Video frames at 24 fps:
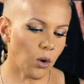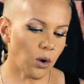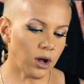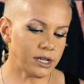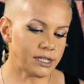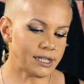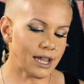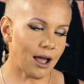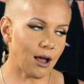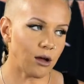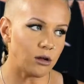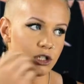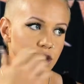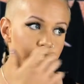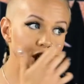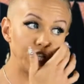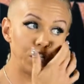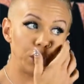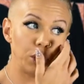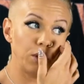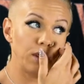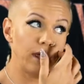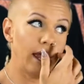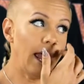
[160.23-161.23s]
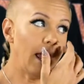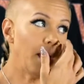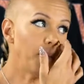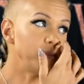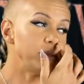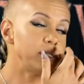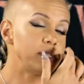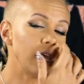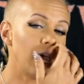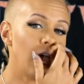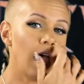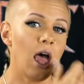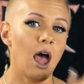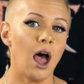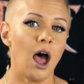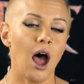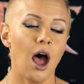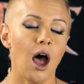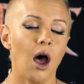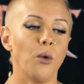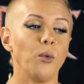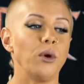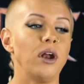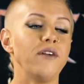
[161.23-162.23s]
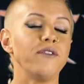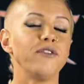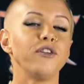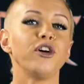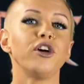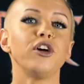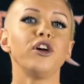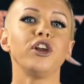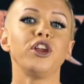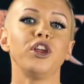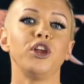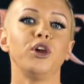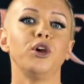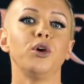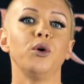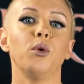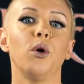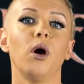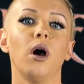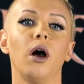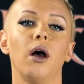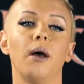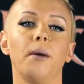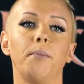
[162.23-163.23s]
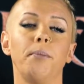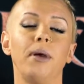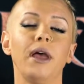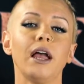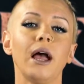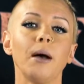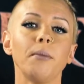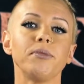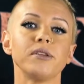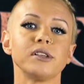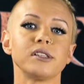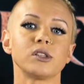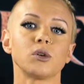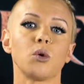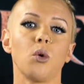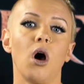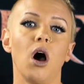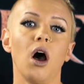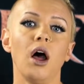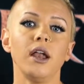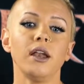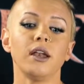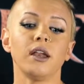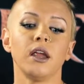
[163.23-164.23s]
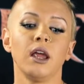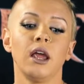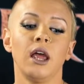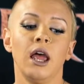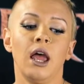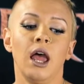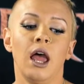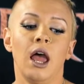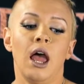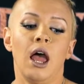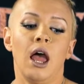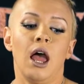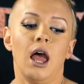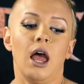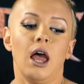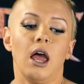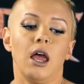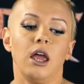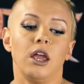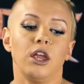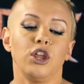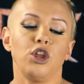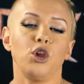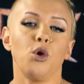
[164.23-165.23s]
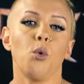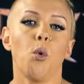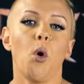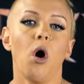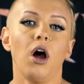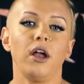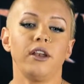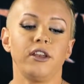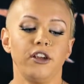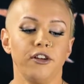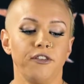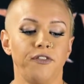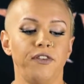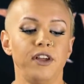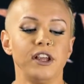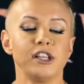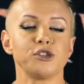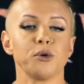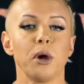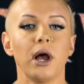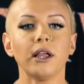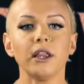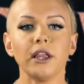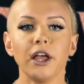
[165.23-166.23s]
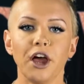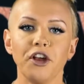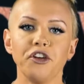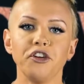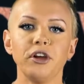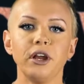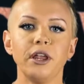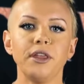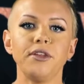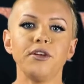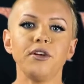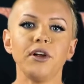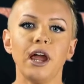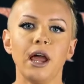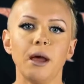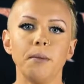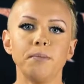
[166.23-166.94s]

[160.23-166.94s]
going down to the hips, whenever you pick up the squat, you want your feet directly underneath your